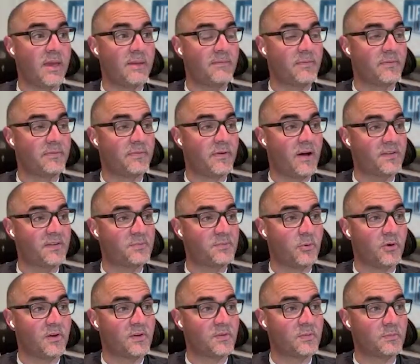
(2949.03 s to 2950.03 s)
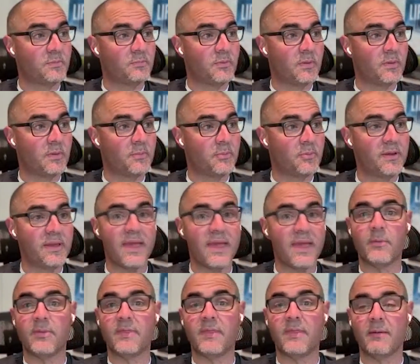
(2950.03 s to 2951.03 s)
the game for Fox Sports, the
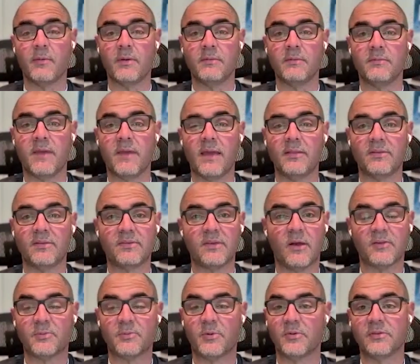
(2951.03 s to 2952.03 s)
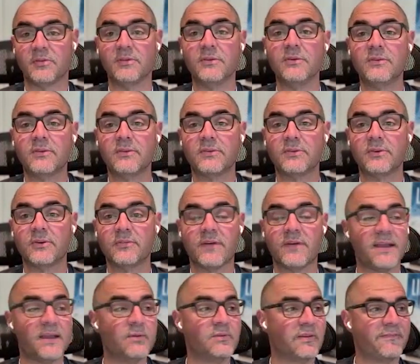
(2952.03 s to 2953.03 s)
pregame when De La Salle was supposed to lose to
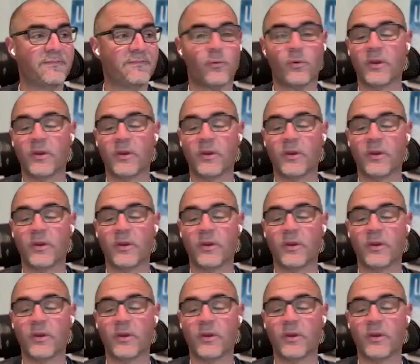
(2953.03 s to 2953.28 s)
Servite, and it was like